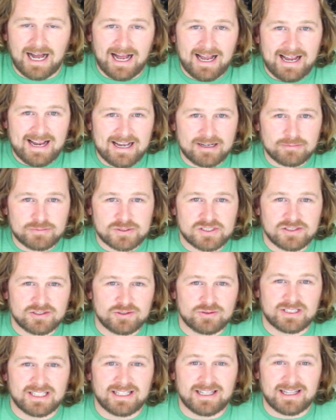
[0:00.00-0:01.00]
I
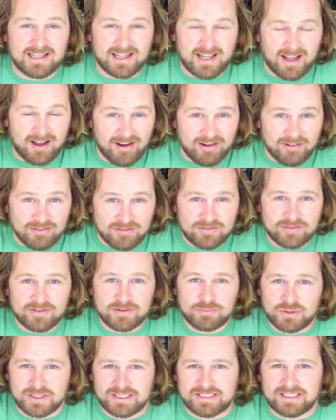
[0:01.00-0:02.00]
absolutely love
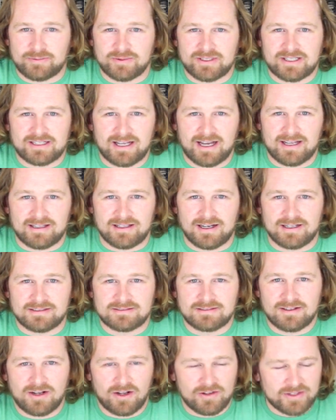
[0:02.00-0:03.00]
printing with
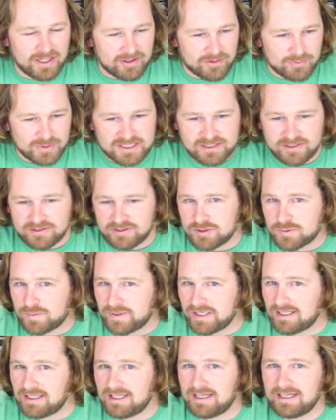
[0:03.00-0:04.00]
nylon. All the other materials,
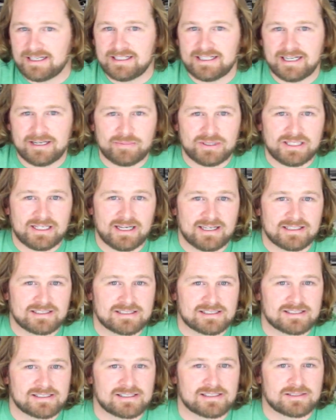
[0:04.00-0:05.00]
PLA,
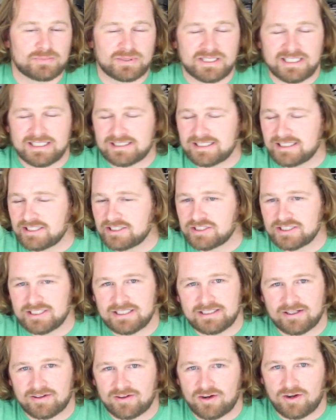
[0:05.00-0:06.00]
ABS,
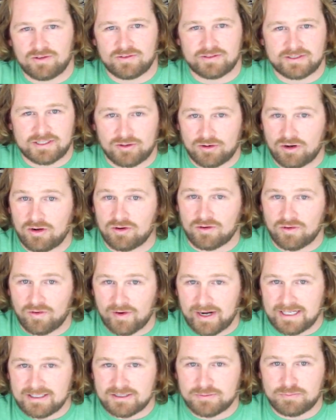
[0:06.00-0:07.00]
PETG, they're all
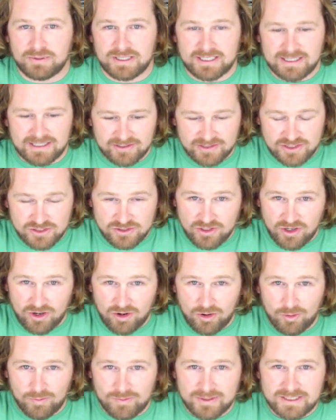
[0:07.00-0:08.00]
great, but there's
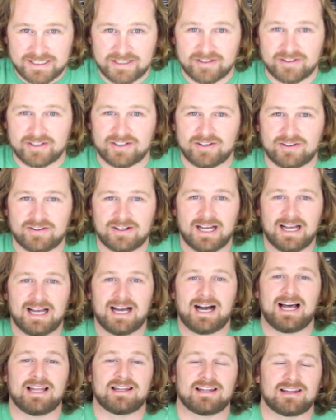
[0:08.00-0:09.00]
no material
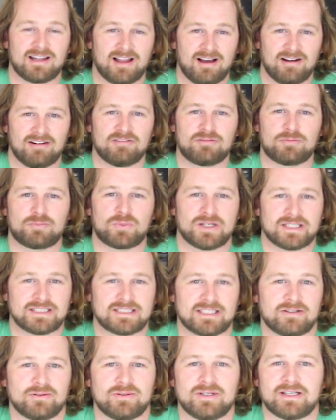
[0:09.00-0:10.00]
I love
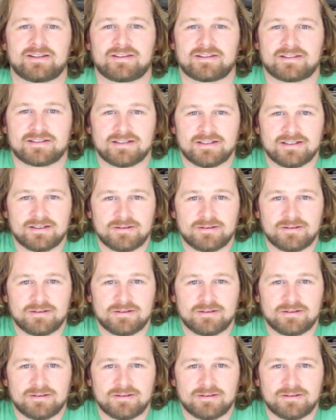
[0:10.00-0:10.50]
printing with